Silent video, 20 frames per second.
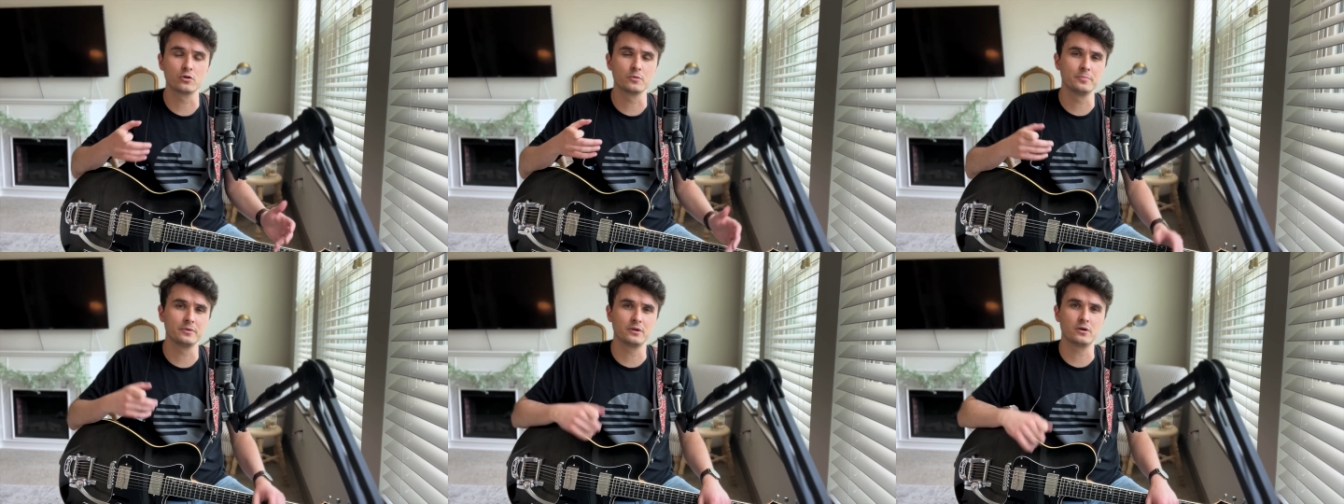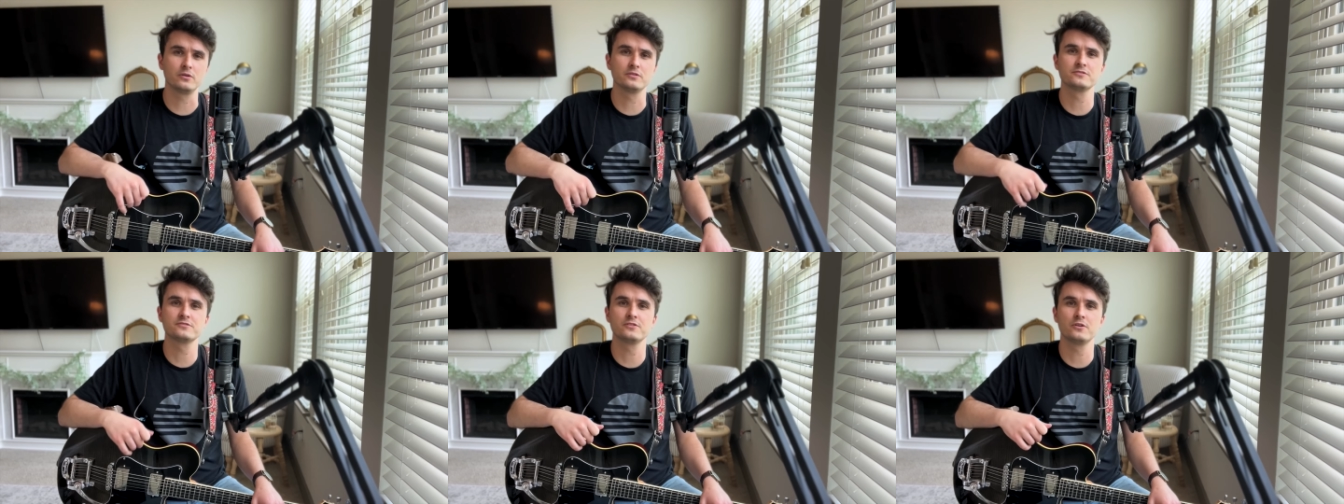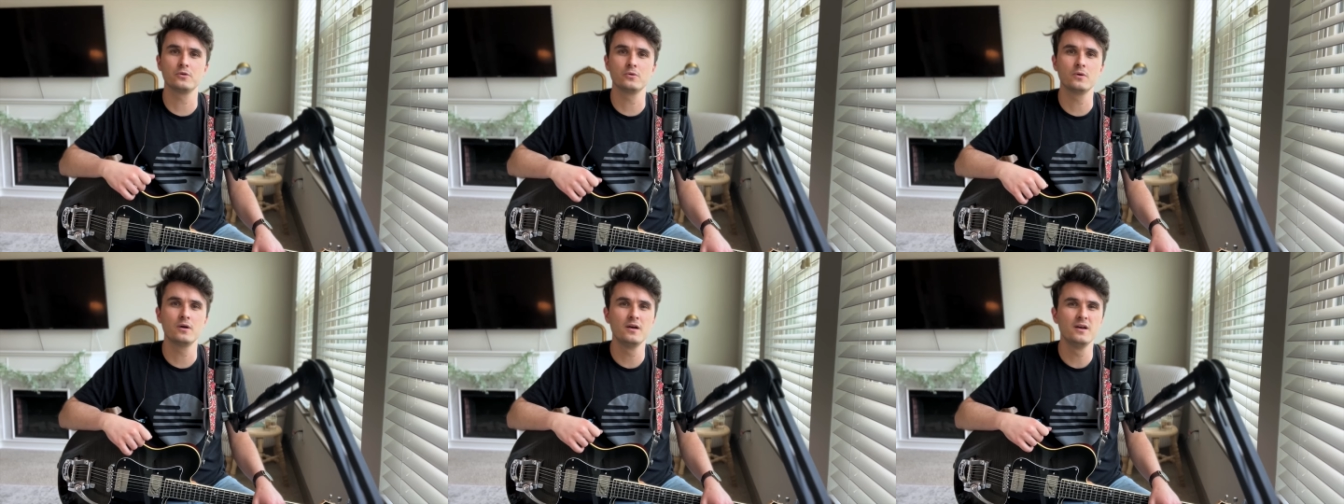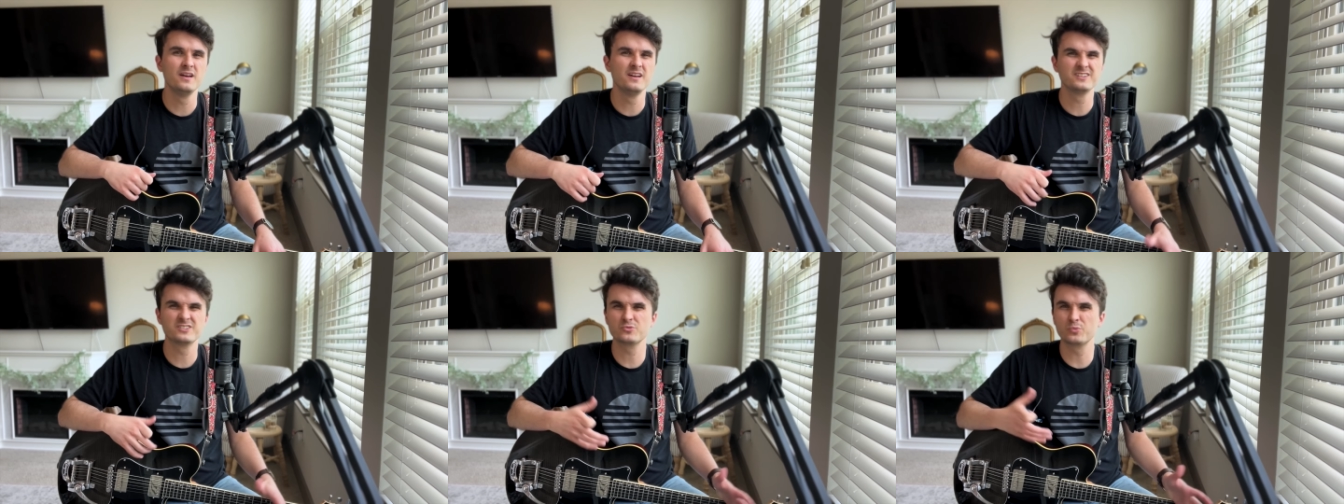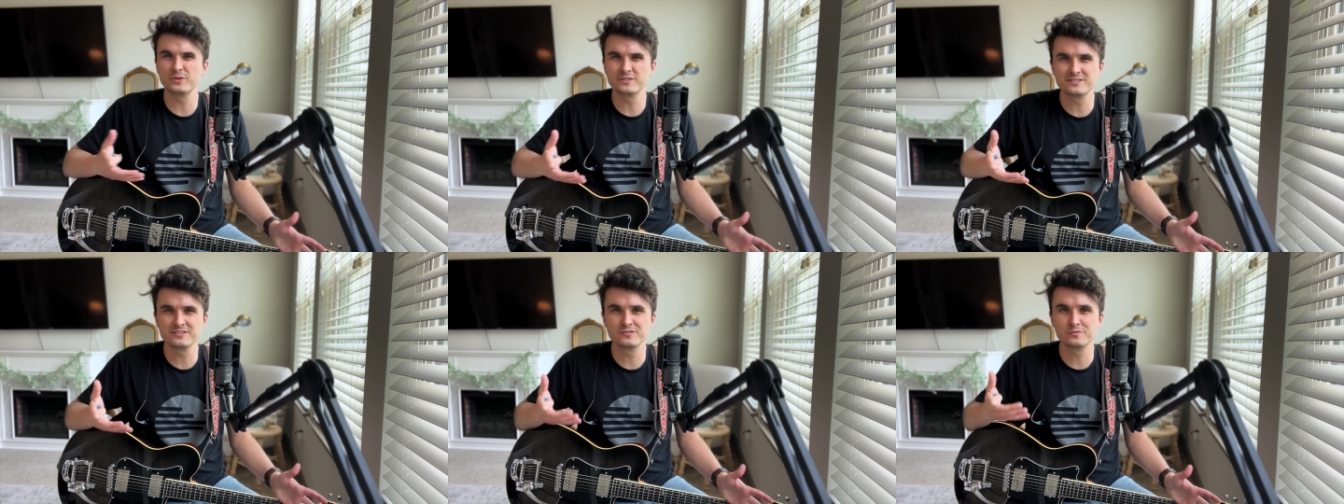but also just
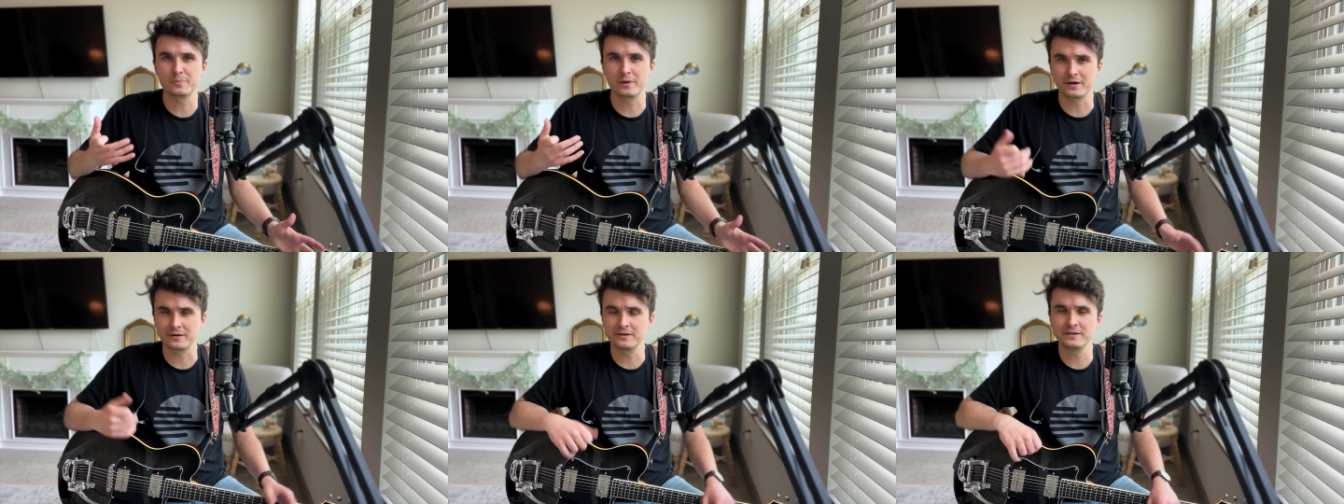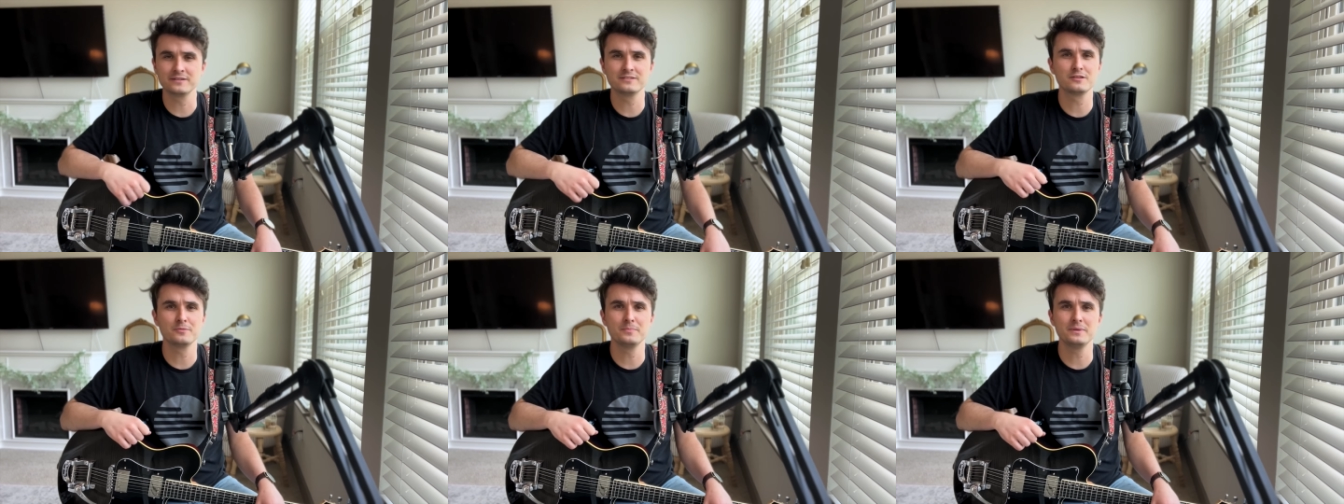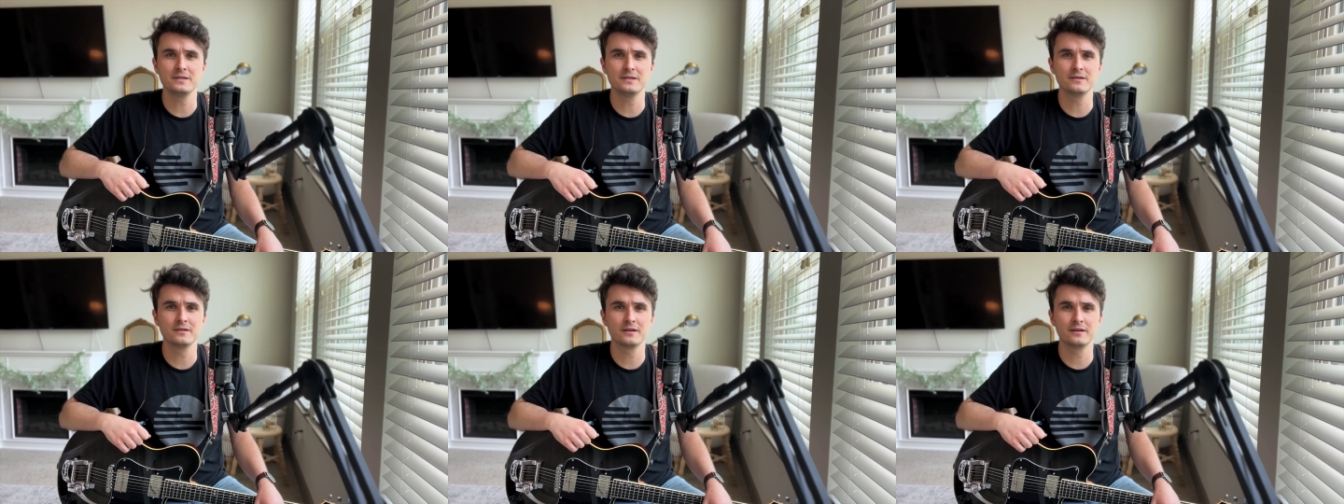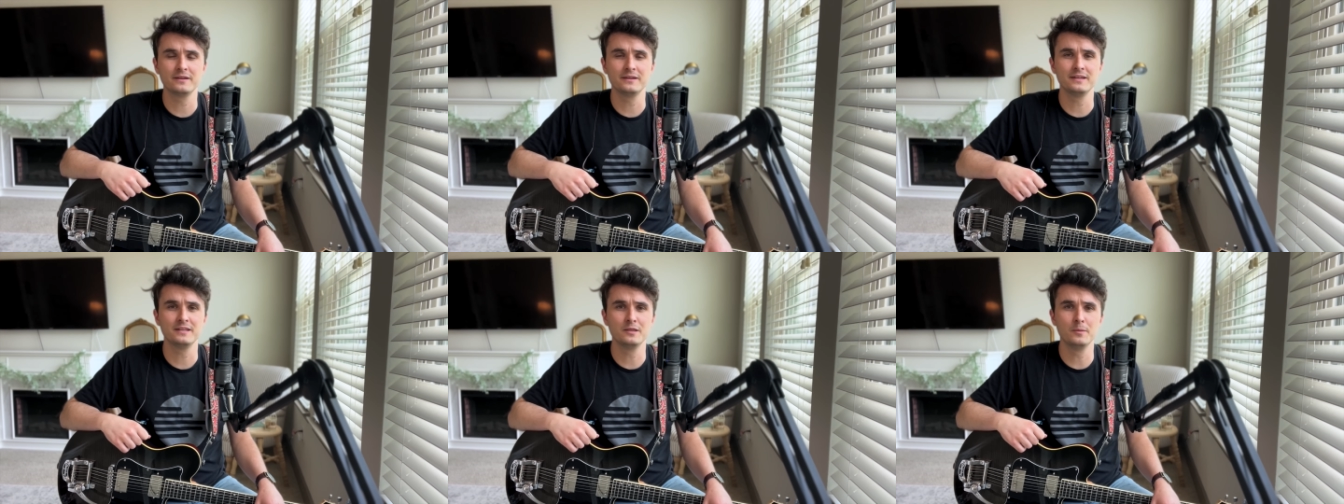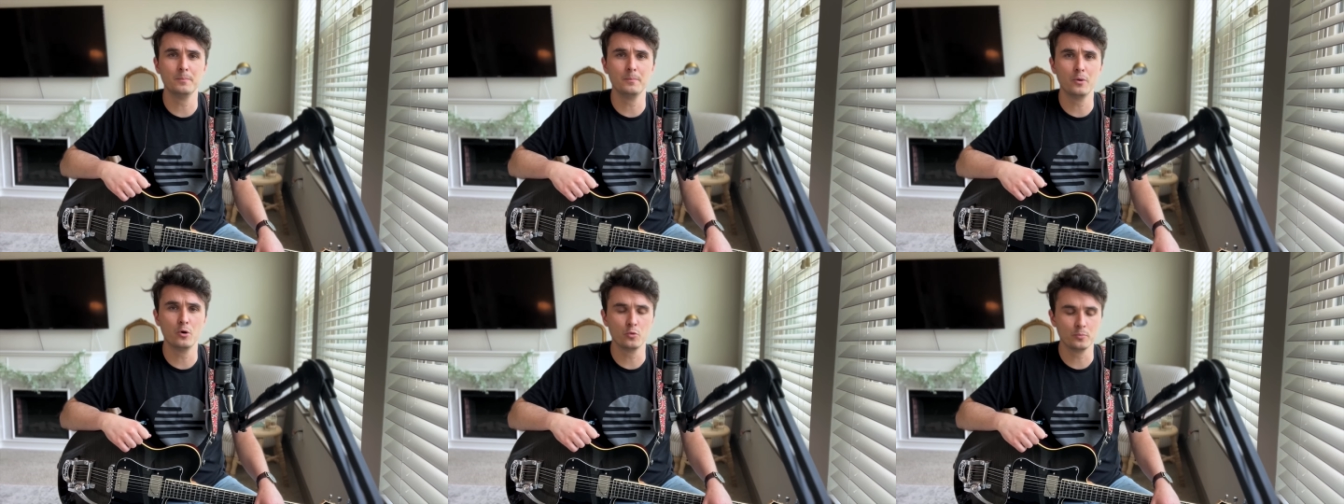what's inspiring to me in the
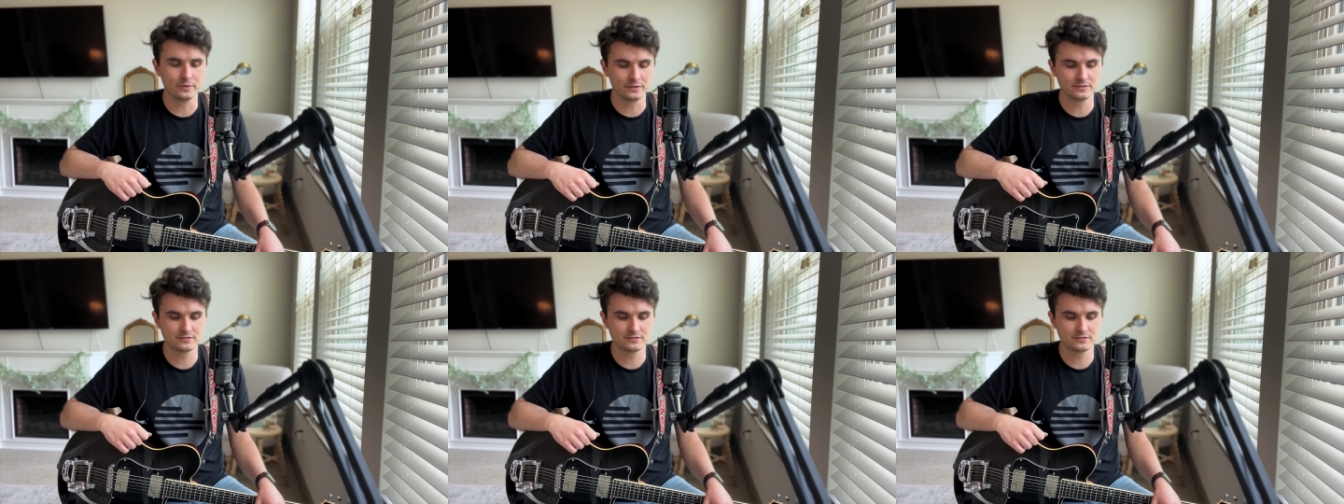moment.